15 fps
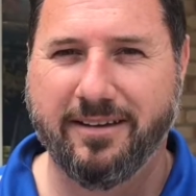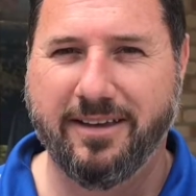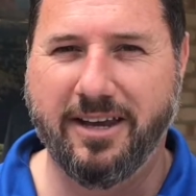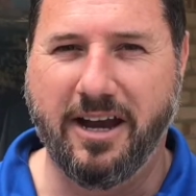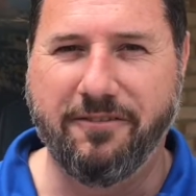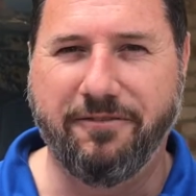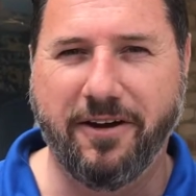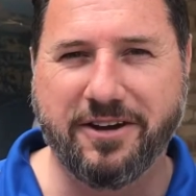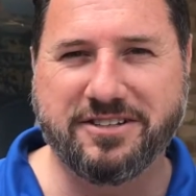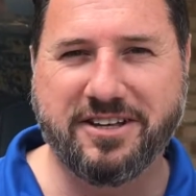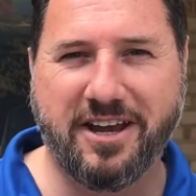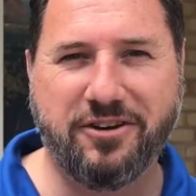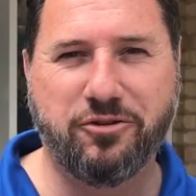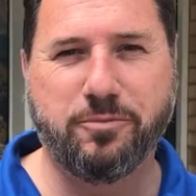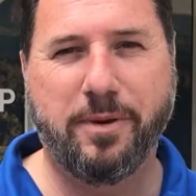G'day
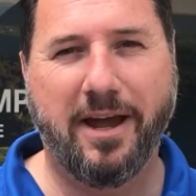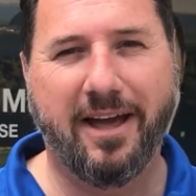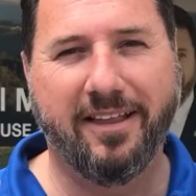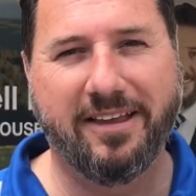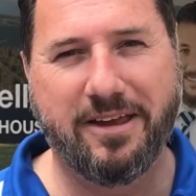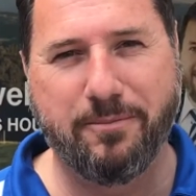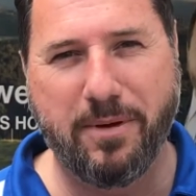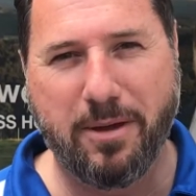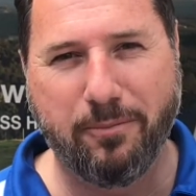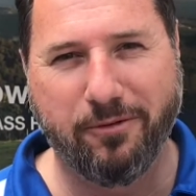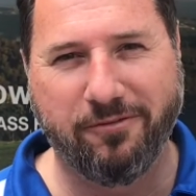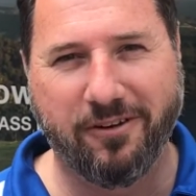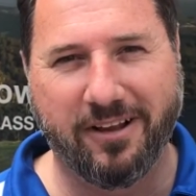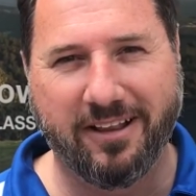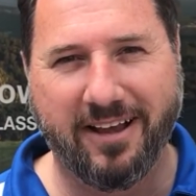folks, Andrew Powell here,
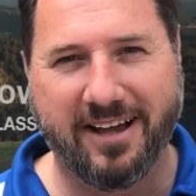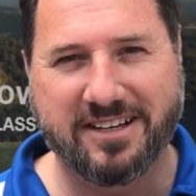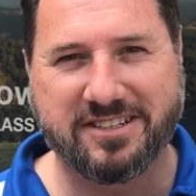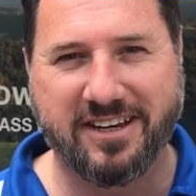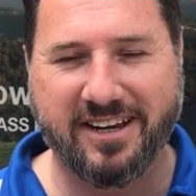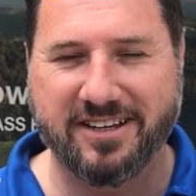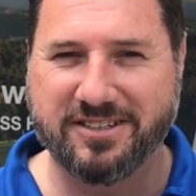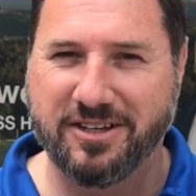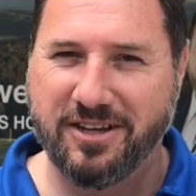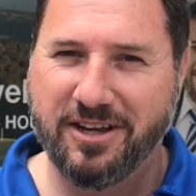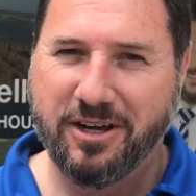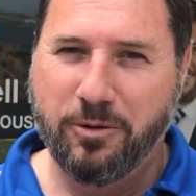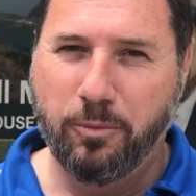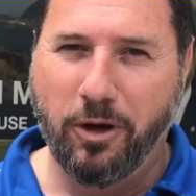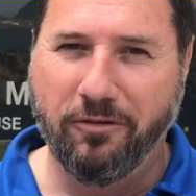member for Glasshouse.
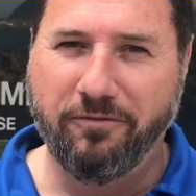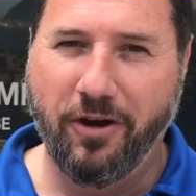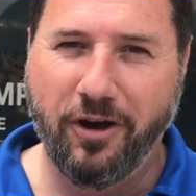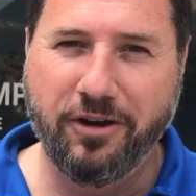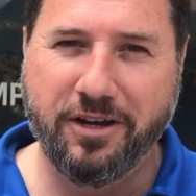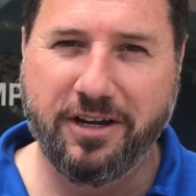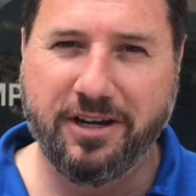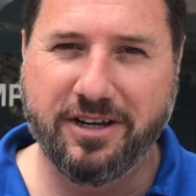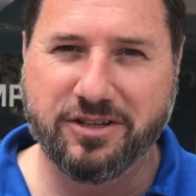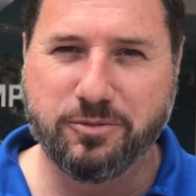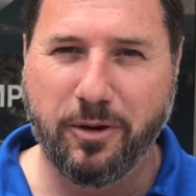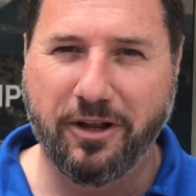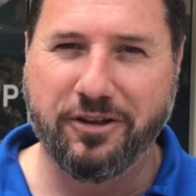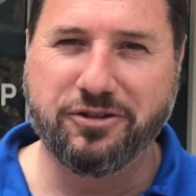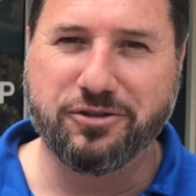Well, voting is
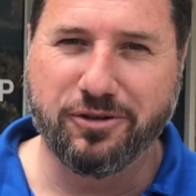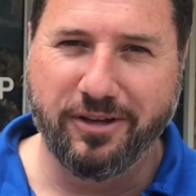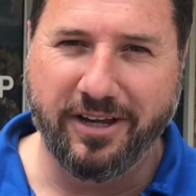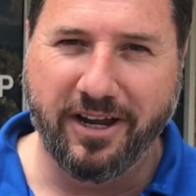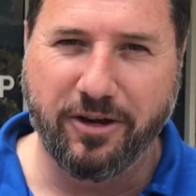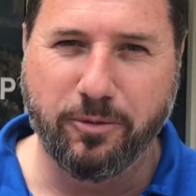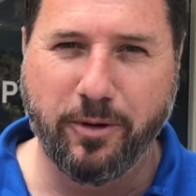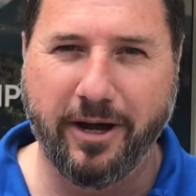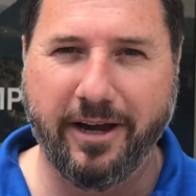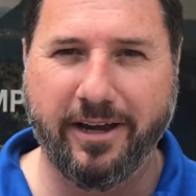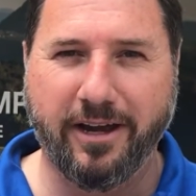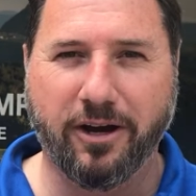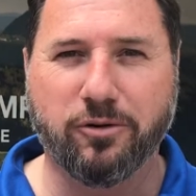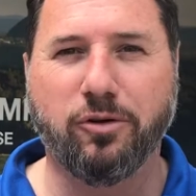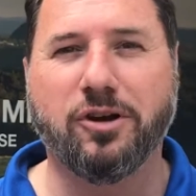well and truly
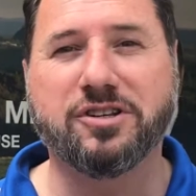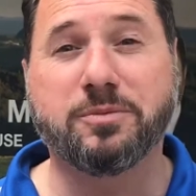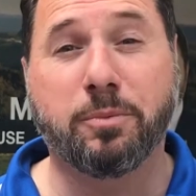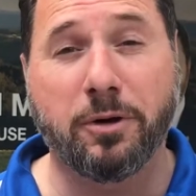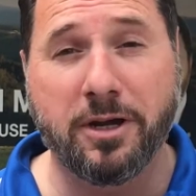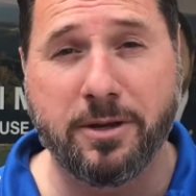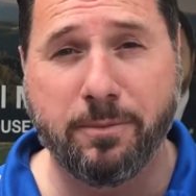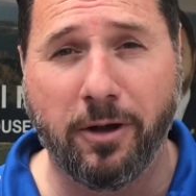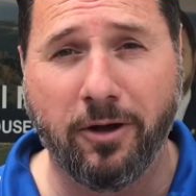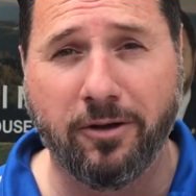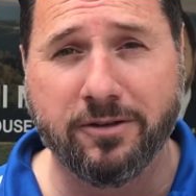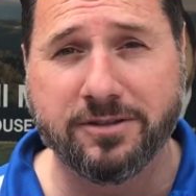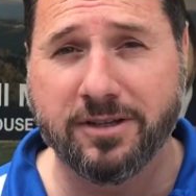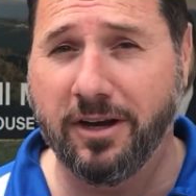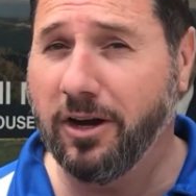underway across
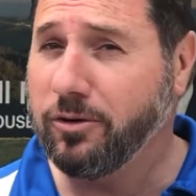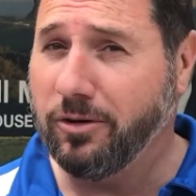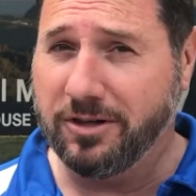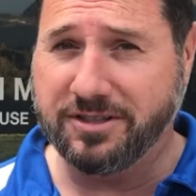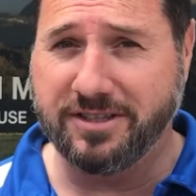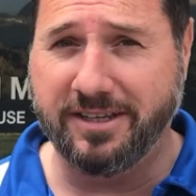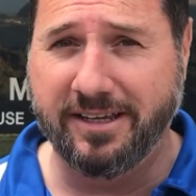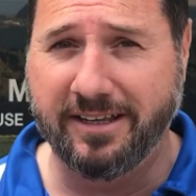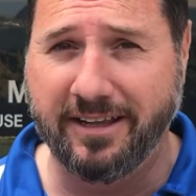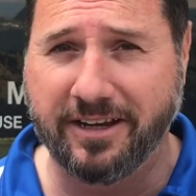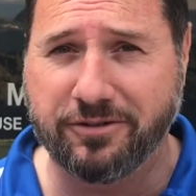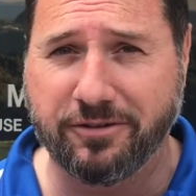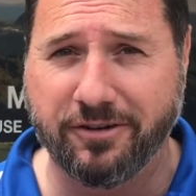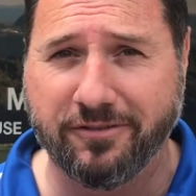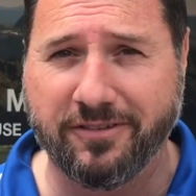pre-polls, across the
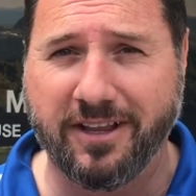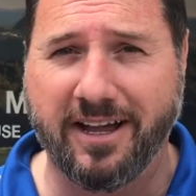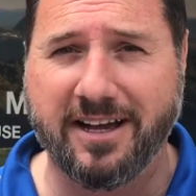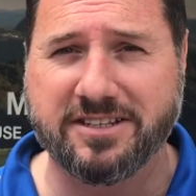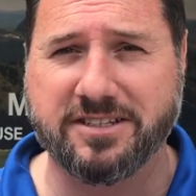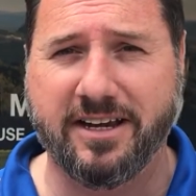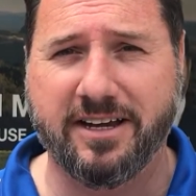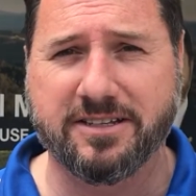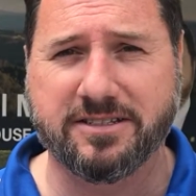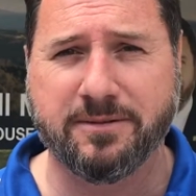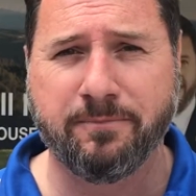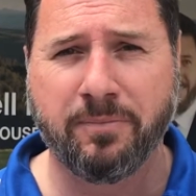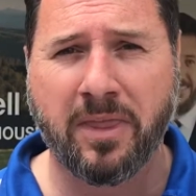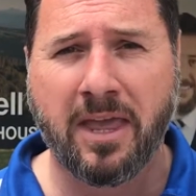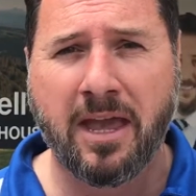electorate of Glasshouse.
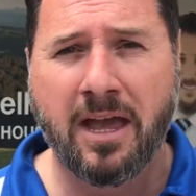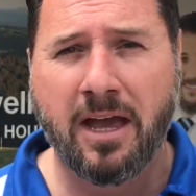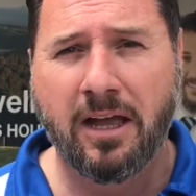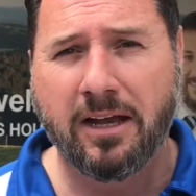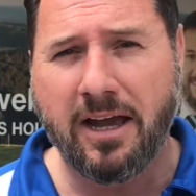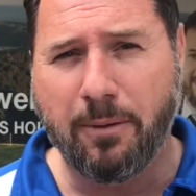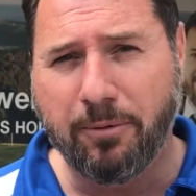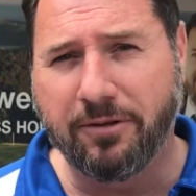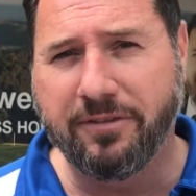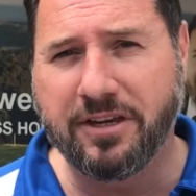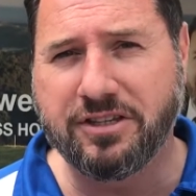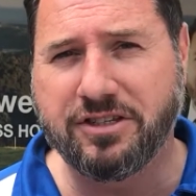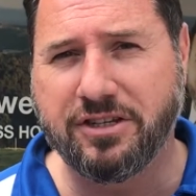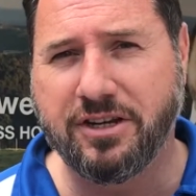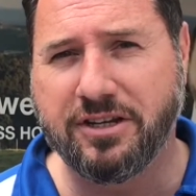A couple of
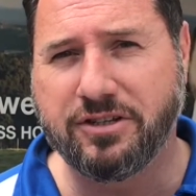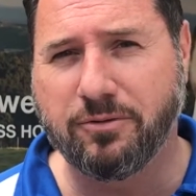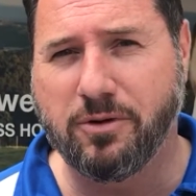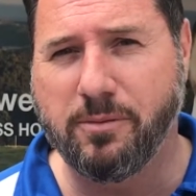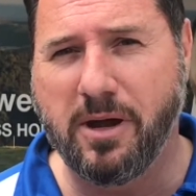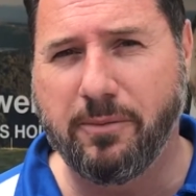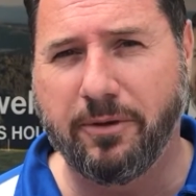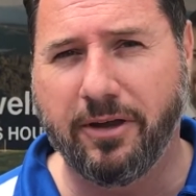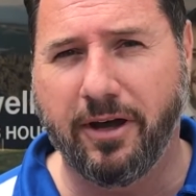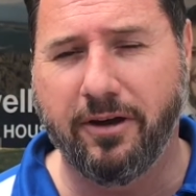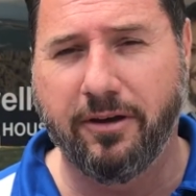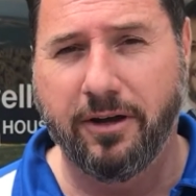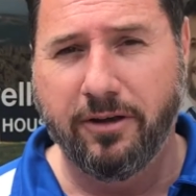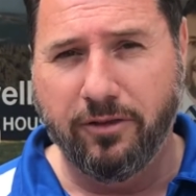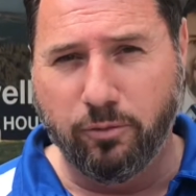things you need to remember
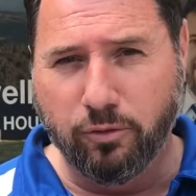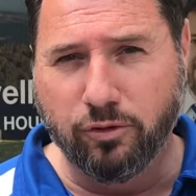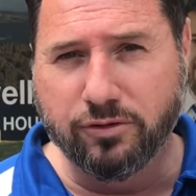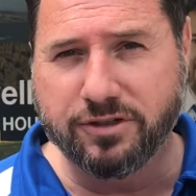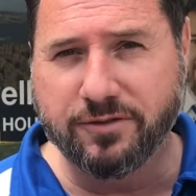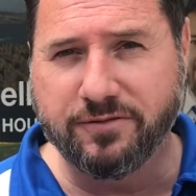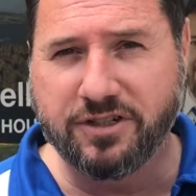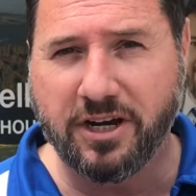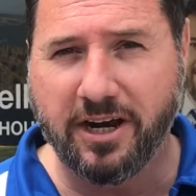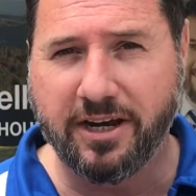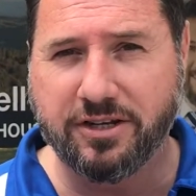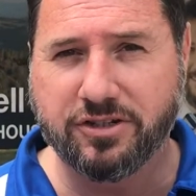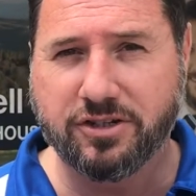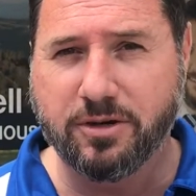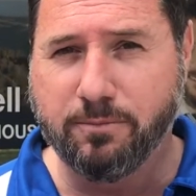though. The rules have
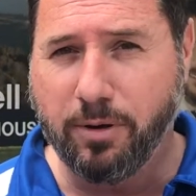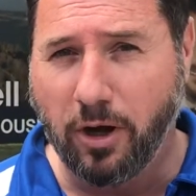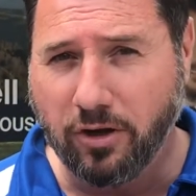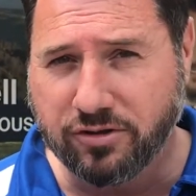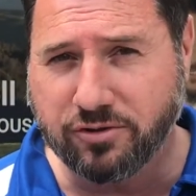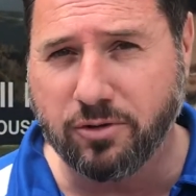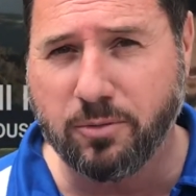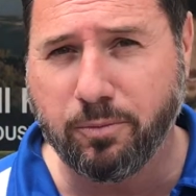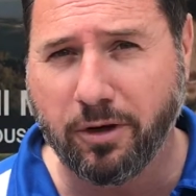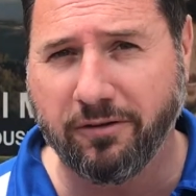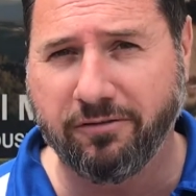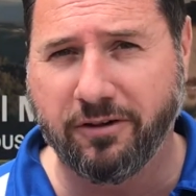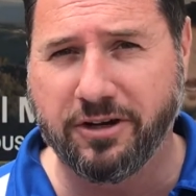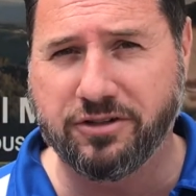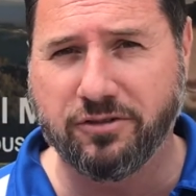changed. Compulsory
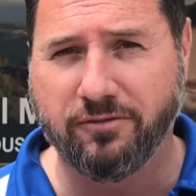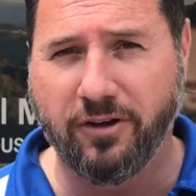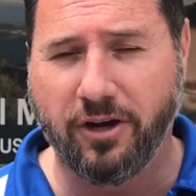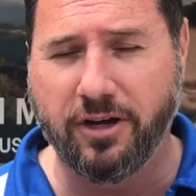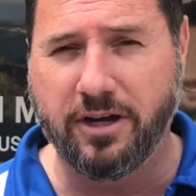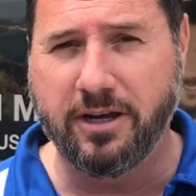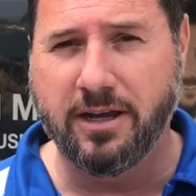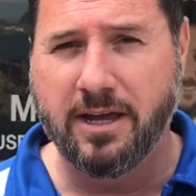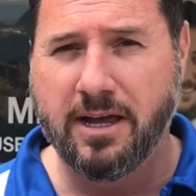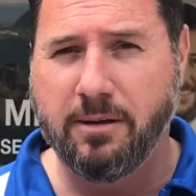preferential voting